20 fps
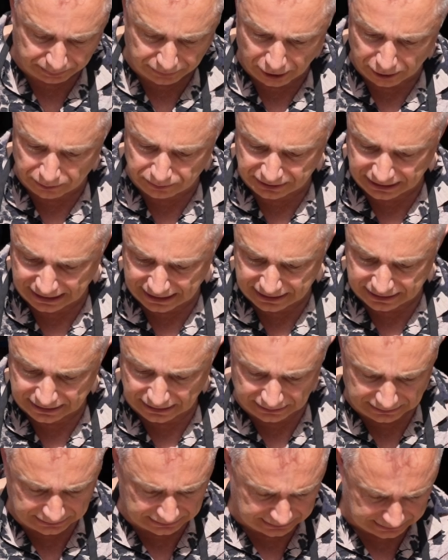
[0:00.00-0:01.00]
pro
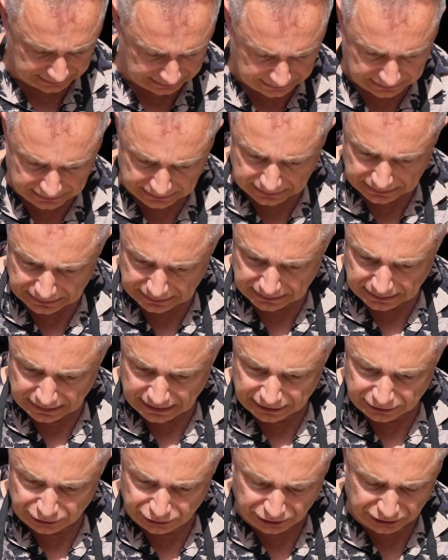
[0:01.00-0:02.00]
tender,
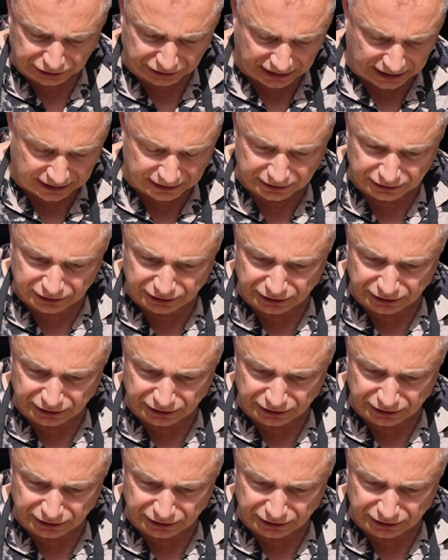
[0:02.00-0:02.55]
just under